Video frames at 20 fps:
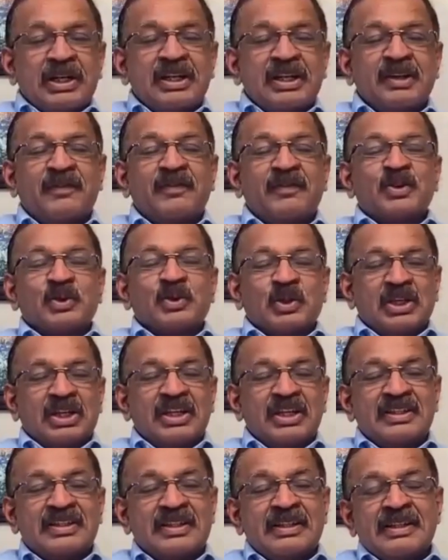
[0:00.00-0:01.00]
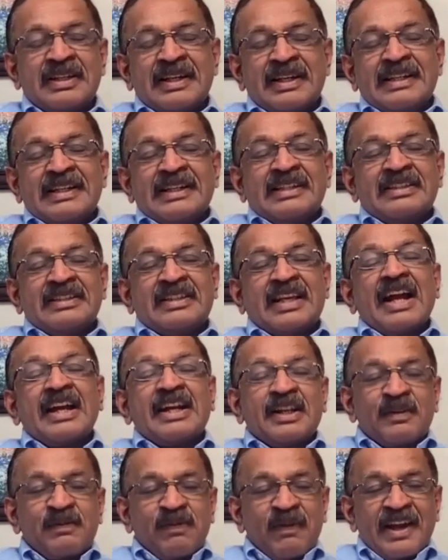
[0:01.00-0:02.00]
interview the
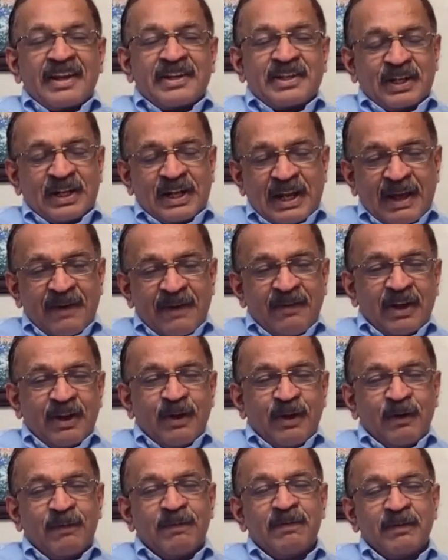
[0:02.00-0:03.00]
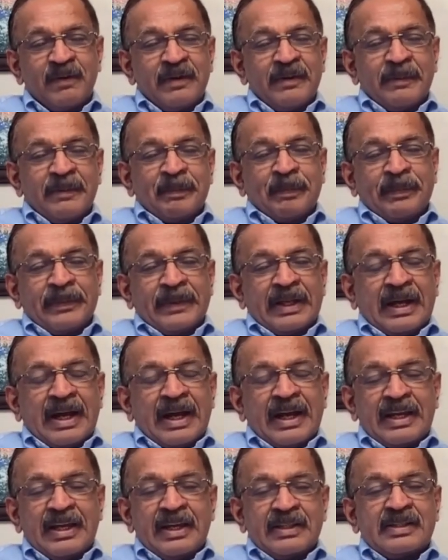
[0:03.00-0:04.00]
satisfaction level of,
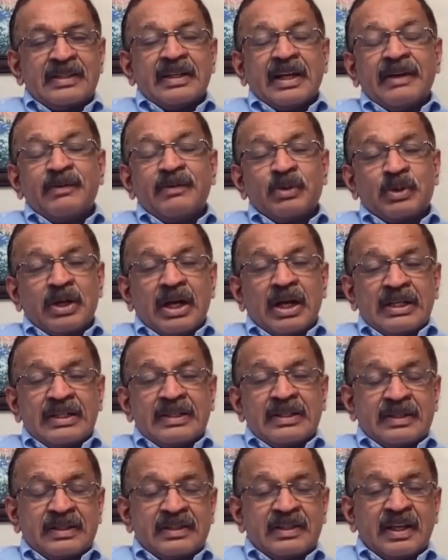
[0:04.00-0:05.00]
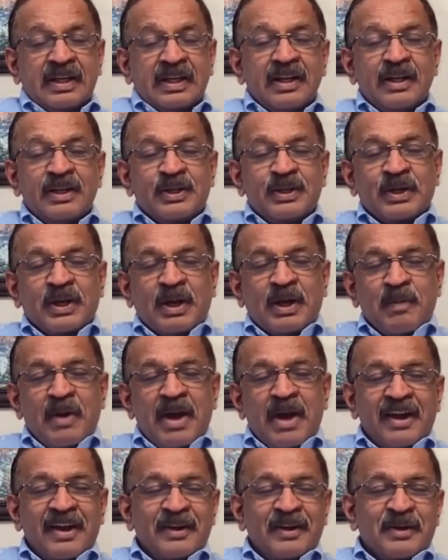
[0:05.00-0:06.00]
I guess I would ask Sanil to come
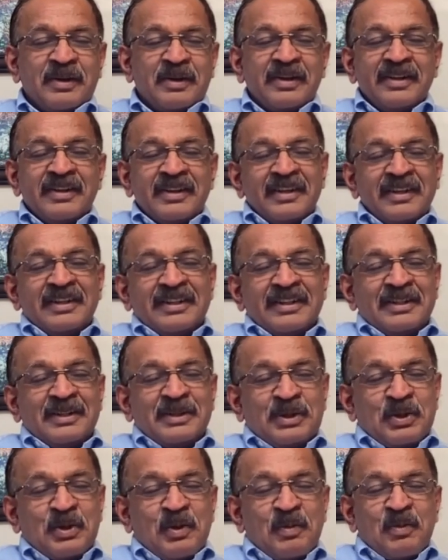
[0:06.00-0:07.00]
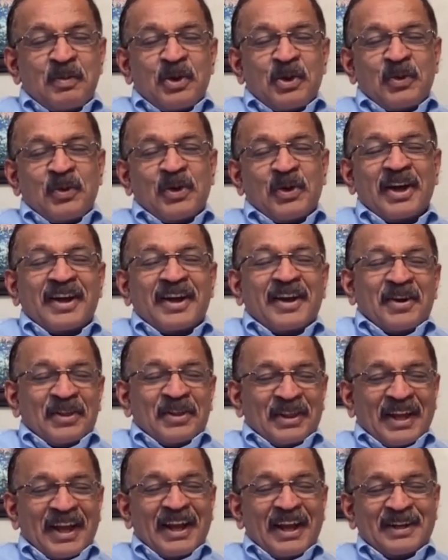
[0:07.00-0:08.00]
back and do more work
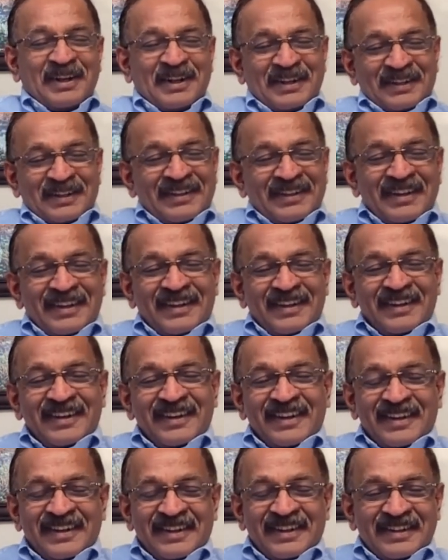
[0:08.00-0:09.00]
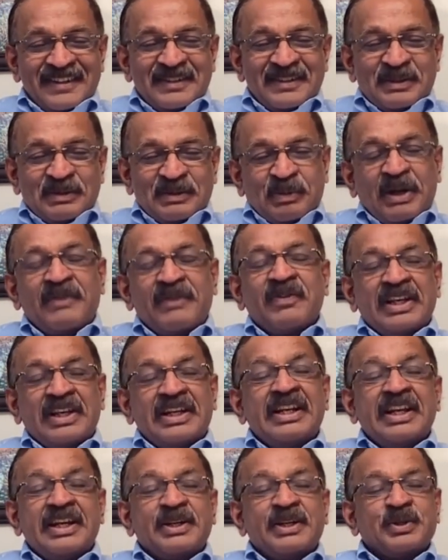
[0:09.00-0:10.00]
on that. But we
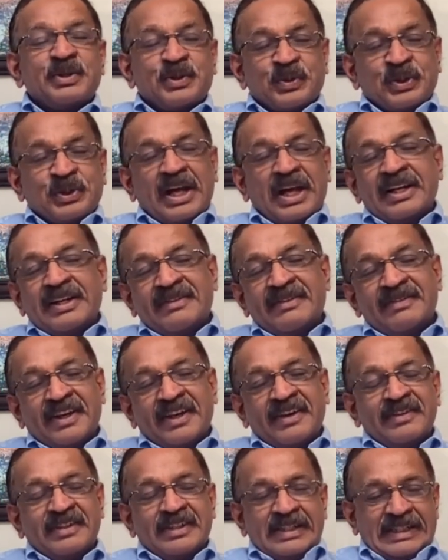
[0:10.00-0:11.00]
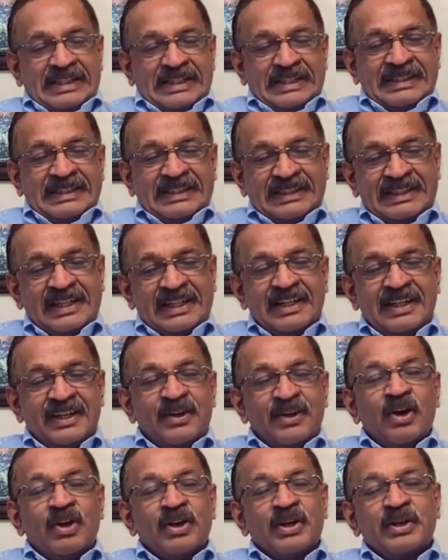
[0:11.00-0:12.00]
need to do that. We haven't really
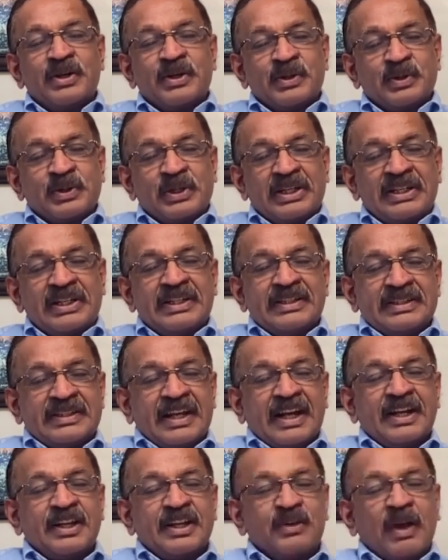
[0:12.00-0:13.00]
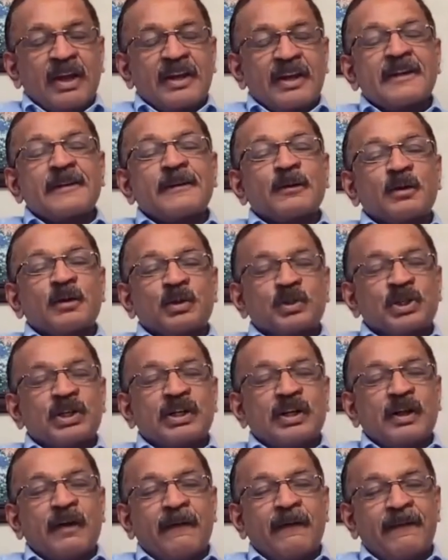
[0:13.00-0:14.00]
gone into the satisfaction
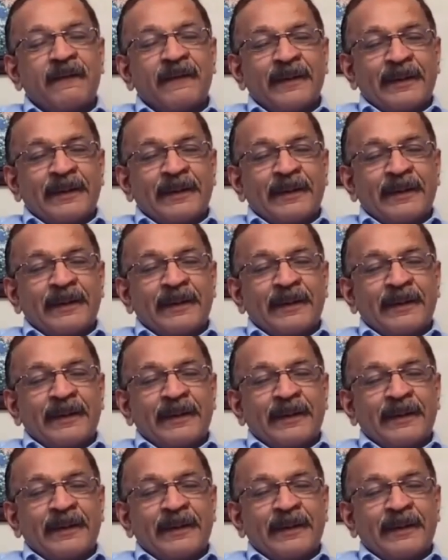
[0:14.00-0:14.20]
quotient of